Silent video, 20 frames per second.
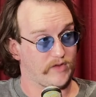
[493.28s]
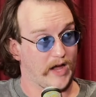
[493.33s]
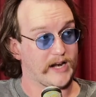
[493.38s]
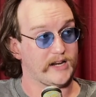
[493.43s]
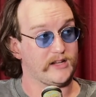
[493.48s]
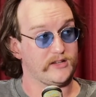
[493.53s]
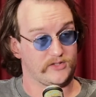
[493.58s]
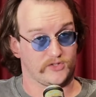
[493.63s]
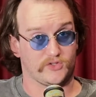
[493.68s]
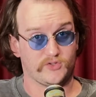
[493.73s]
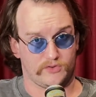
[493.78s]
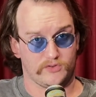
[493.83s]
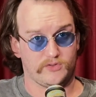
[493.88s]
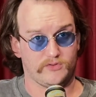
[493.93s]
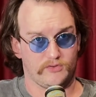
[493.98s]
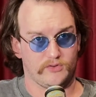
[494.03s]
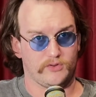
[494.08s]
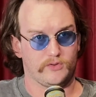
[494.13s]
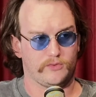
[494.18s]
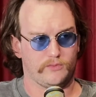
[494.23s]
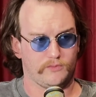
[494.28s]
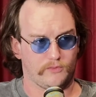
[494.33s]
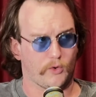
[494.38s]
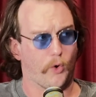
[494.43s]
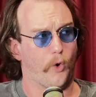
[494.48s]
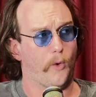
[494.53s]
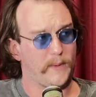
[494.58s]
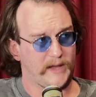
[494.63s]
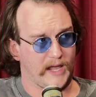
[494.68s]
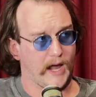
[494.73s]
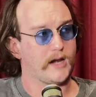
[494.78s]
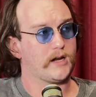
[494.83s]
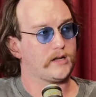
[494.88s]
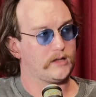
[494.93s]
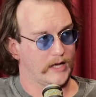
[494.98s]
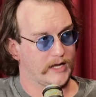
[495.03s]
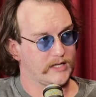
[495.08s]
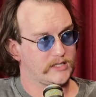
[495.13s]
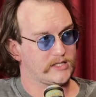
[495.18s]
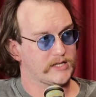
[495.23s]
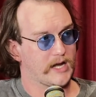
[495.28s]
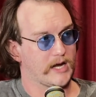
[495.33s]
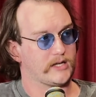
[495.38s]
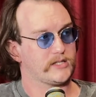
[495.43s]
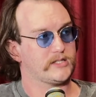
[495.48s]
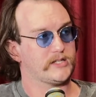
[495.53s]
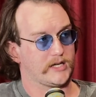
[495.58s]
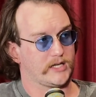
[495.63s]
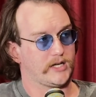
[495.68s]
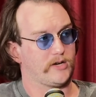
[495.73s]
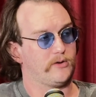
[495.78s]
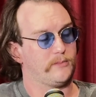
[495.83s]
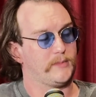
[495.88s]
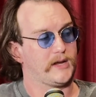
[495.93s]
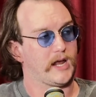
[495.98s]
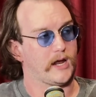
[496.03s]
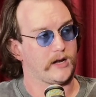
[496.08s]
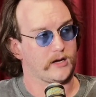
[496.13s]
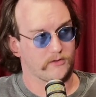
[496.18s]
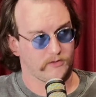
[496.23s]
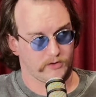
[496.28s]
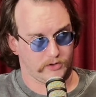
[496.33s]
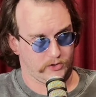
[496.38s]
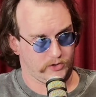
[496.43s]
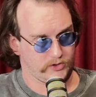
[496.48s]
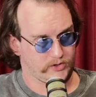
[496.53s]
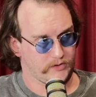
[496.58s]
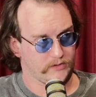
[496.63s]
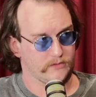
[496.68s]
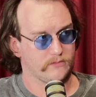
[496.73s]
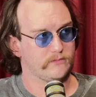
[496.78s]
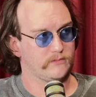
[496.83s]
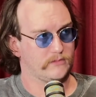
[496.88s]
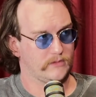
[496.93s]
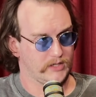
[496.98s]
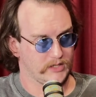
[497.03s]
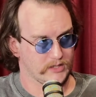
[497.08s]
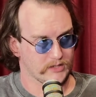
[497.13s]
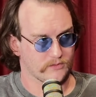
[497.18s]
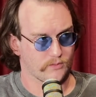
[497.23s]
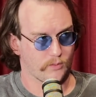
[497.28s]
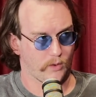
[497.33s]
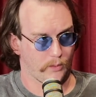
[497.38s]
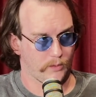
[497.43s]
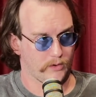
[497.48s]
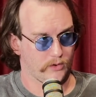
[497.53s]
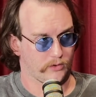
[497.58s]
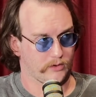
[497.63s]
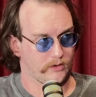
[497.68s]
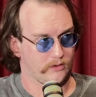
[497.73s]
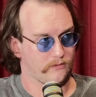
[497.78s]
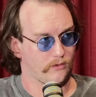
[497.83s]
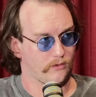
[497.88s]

that is core mechanic land sack, secondary mechanic recursion is what we're looking